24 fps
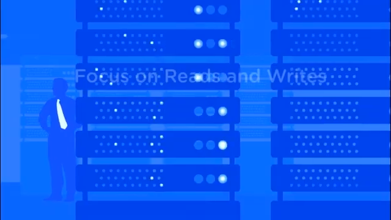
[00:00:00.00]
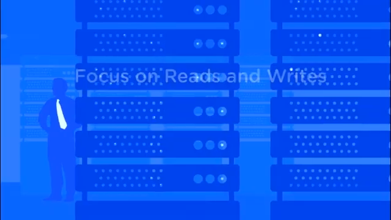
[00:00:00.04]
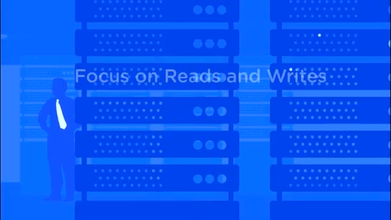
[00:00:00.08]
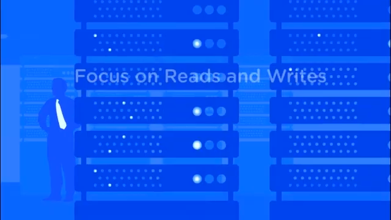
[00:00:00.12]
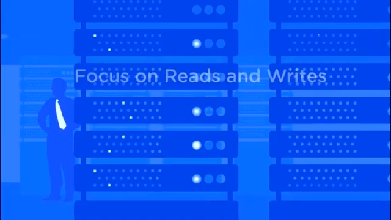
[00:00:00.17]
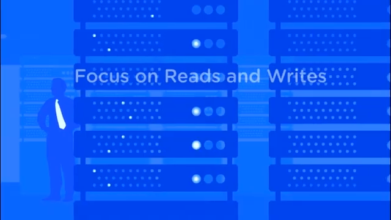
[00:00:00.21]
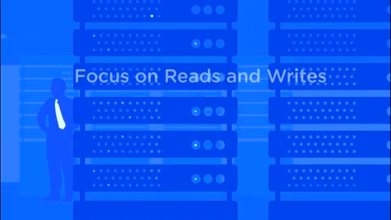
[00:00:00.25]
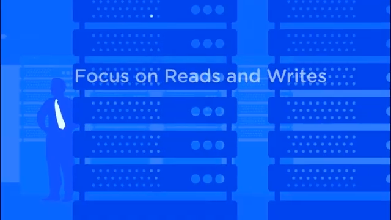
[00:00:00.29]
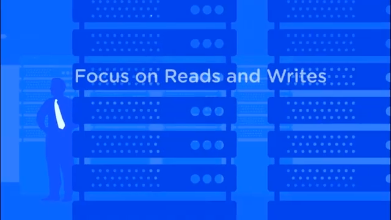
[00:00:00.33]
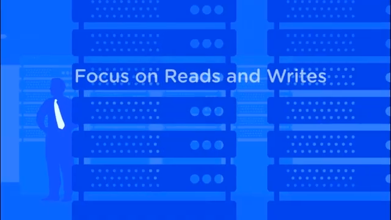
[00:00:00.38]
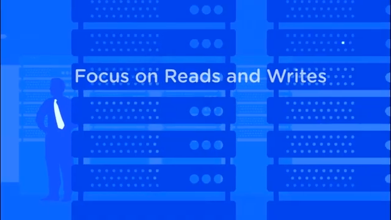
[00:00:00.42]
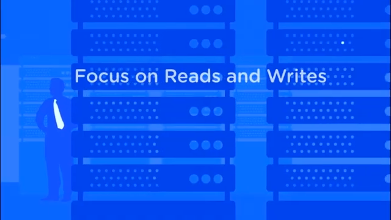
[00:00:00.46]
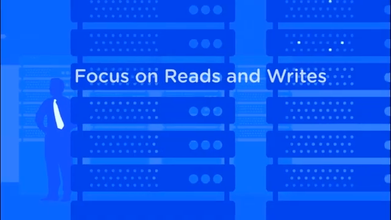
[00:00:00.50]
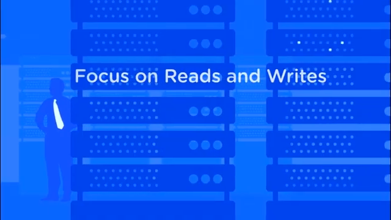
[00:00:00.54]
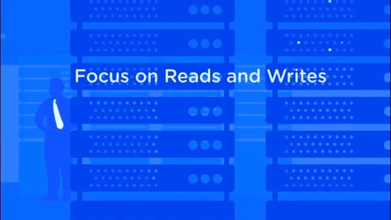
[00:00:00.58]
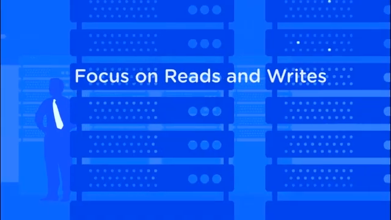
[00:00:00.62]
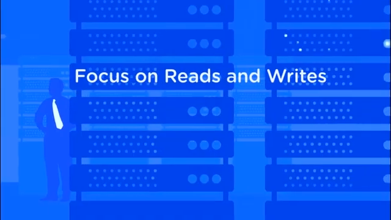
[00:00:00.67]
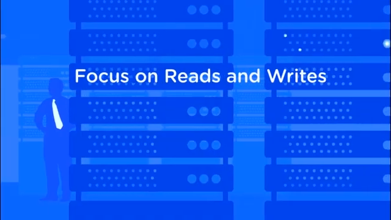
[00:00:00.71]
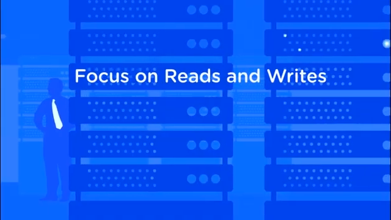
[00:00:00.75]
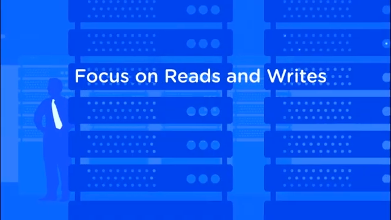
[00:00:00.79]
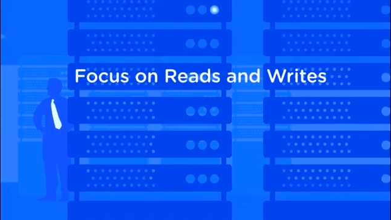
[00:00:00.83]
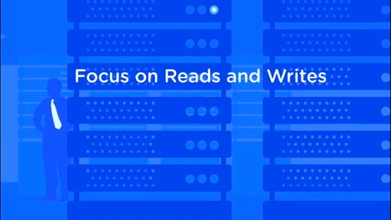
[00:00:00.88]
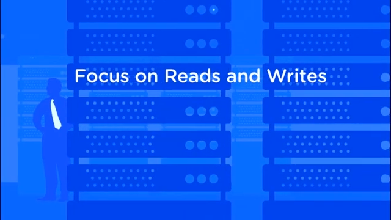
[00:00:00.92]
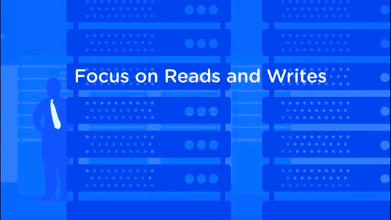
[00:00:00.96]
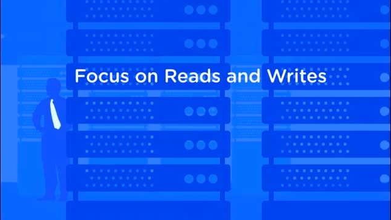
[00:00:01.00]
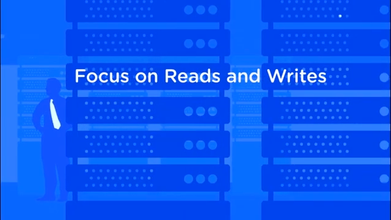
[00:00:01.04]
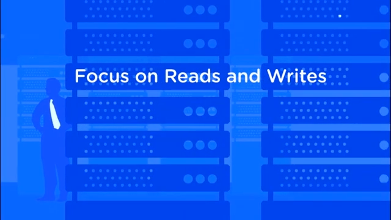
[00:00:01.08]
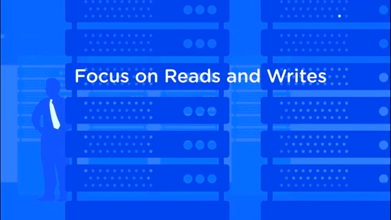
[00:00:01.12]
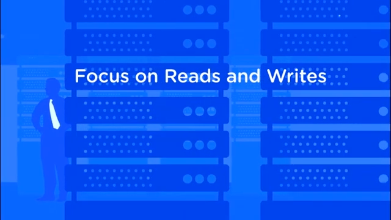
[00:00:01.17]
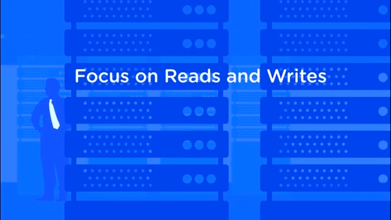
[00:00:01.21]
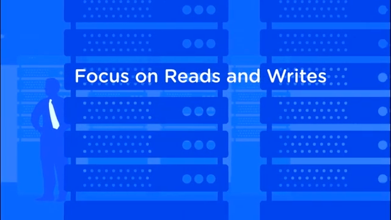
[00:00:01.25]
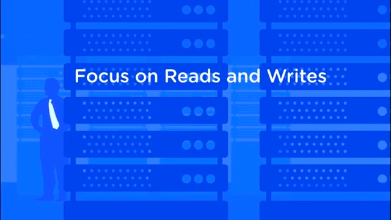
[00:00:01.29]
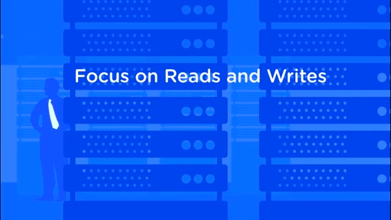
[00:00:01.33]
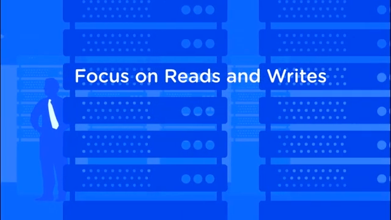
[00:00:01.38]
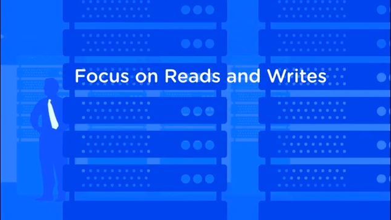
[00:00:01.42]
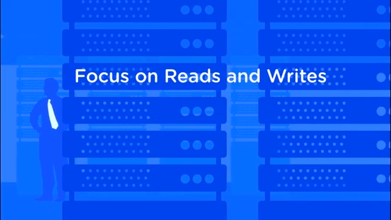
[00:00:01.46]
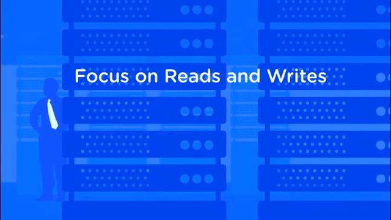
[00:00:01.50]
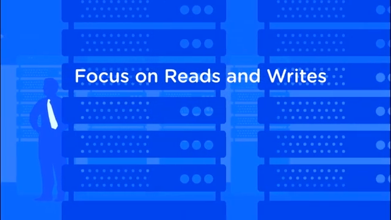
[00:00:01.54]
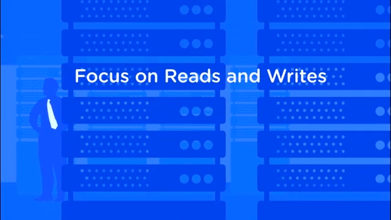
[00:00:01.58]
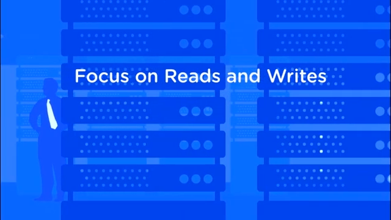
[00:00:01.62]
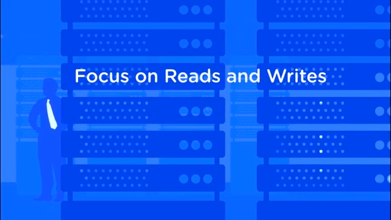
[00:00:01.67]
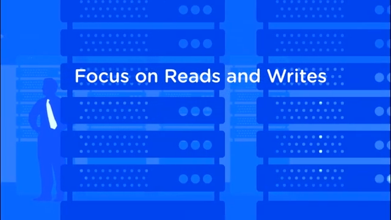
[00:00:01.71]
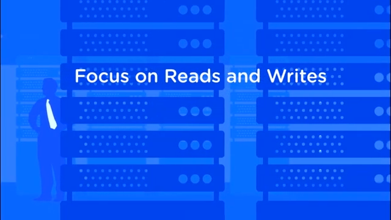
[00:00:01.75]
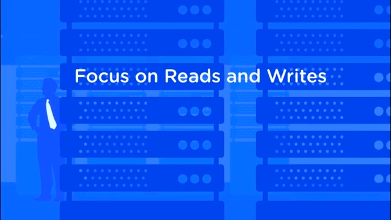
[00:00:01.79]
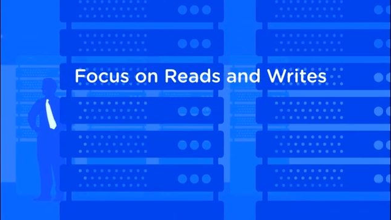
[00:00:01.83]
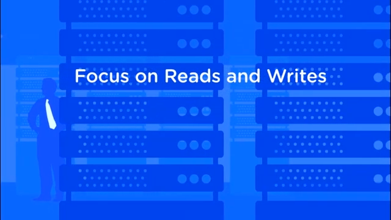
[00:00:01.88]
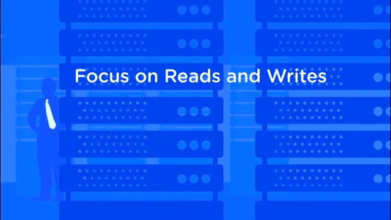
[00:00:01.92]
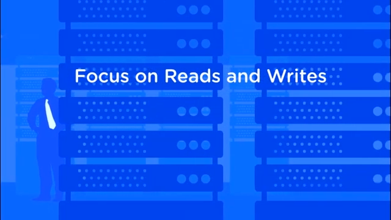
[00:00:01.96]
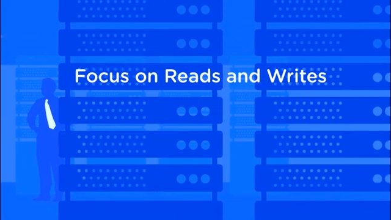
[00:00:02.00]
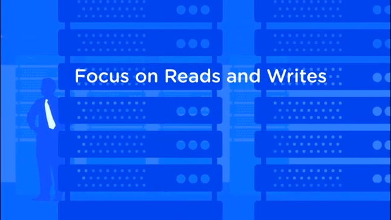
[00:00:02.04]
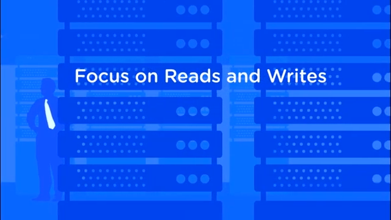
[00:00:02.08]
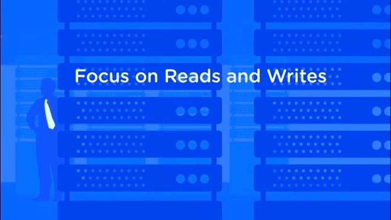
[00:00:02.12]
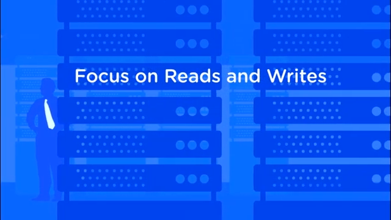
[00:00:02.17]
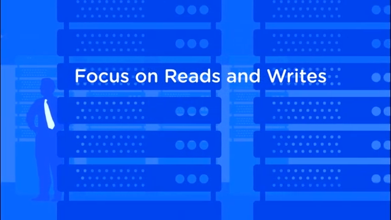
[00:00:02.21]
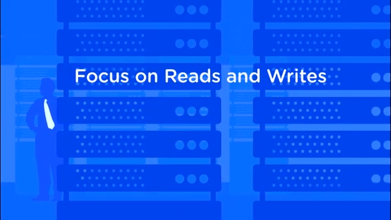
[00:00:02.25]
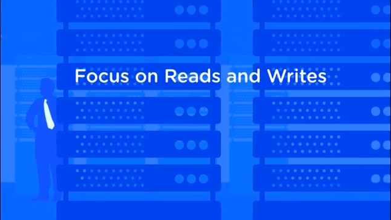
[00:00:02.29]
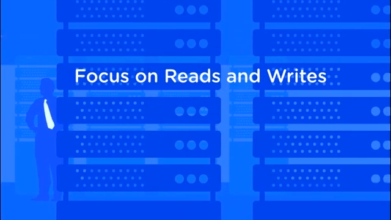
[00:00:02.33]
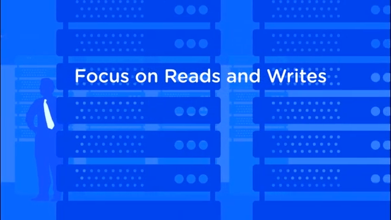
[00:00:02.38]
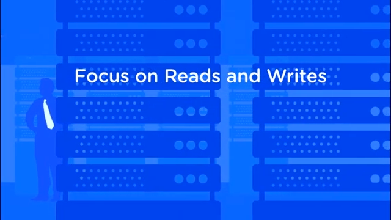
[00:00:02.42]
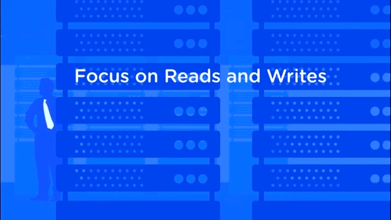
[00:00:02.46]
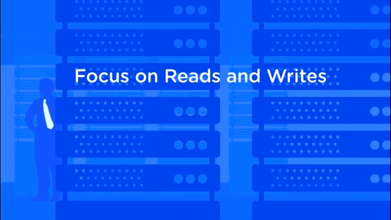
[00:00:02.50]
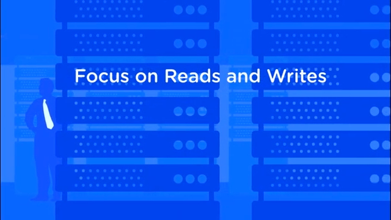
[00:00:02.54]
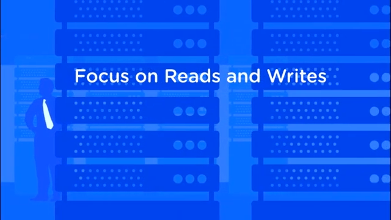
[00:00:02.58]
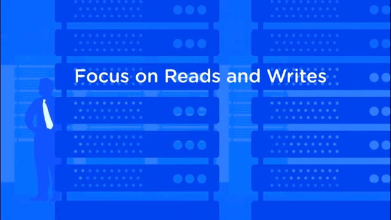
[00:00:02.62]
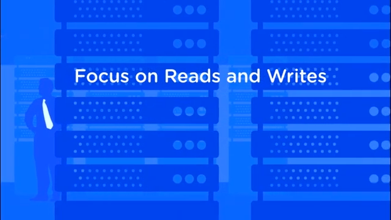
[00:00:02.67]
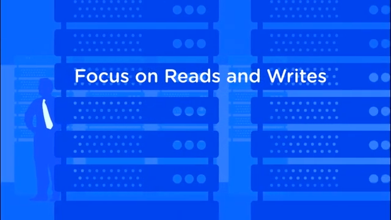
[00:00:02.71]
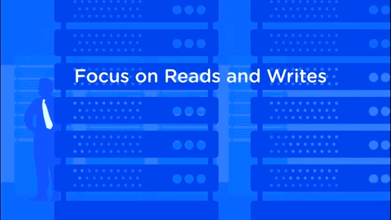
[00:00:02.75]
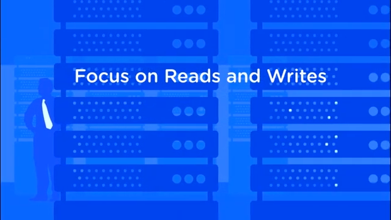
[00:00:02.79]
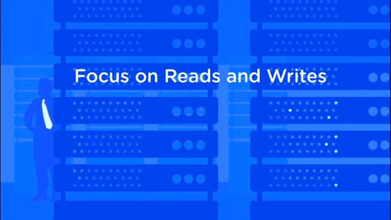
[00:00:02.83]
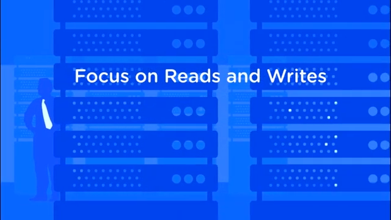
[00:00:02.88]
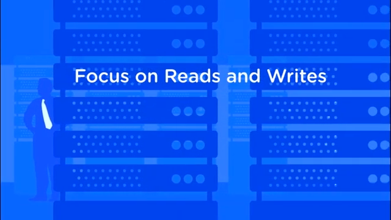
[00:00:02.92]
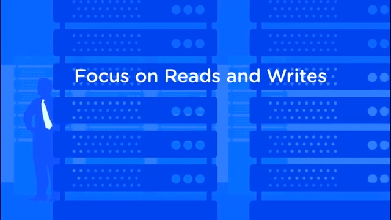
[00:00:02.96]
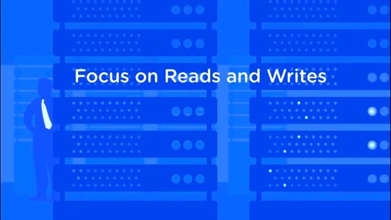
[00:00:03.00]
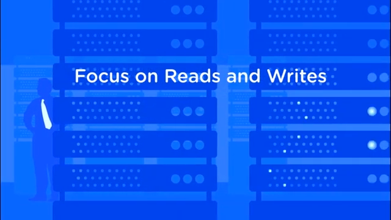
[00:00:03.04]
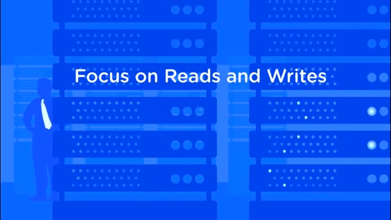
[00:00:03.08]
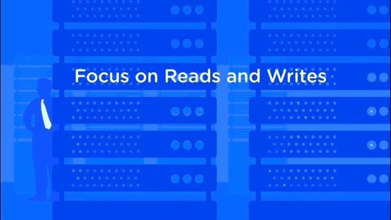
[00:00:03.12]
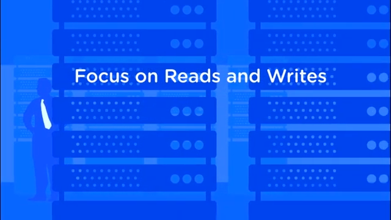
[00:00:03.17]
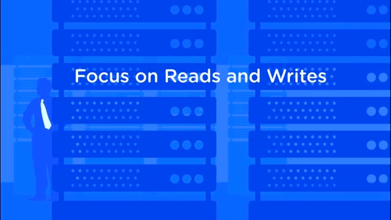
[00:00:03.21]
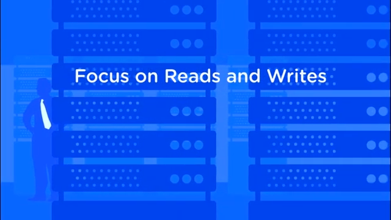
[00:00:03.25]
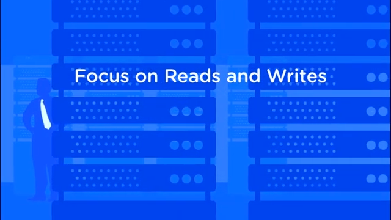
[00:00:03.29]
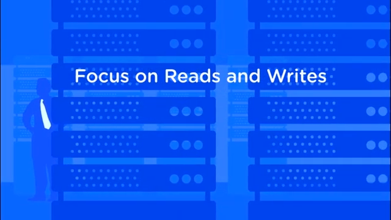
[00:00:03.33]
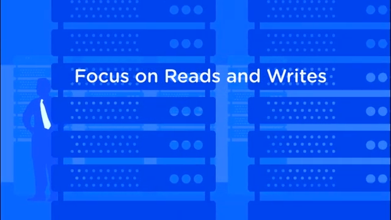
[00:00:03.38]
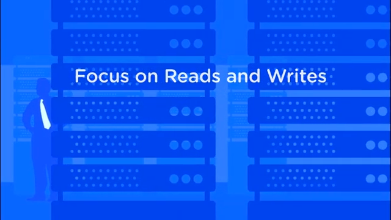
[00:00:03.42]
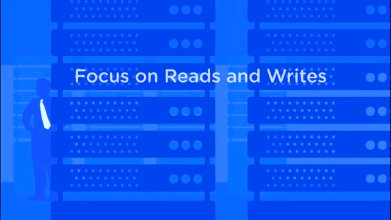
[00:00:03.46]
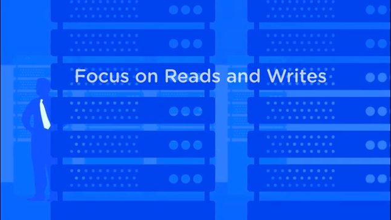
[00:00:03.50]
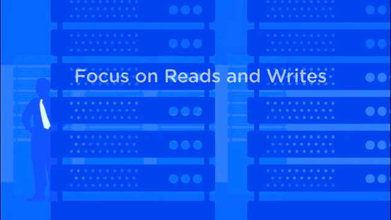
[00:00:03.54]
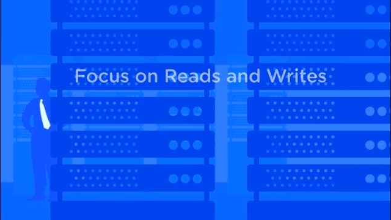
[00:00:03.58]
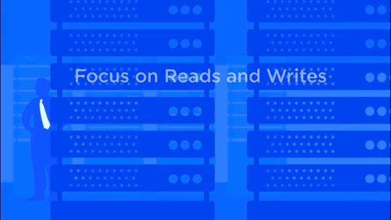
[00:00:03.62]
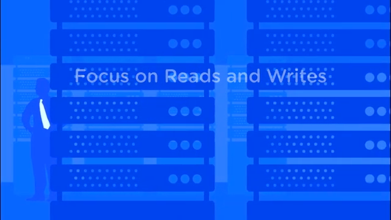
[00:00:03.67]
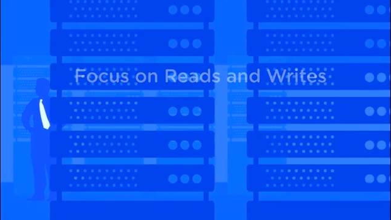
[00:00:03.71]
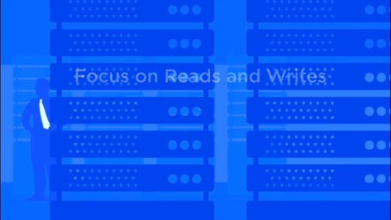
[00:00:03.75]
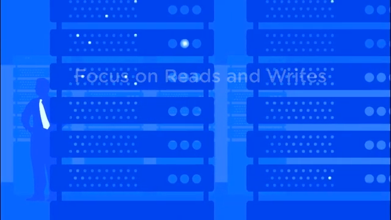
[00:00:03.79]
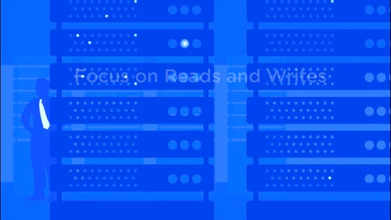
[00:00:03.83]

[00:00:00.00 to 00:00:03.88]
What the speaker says: [unreadable: no face in view]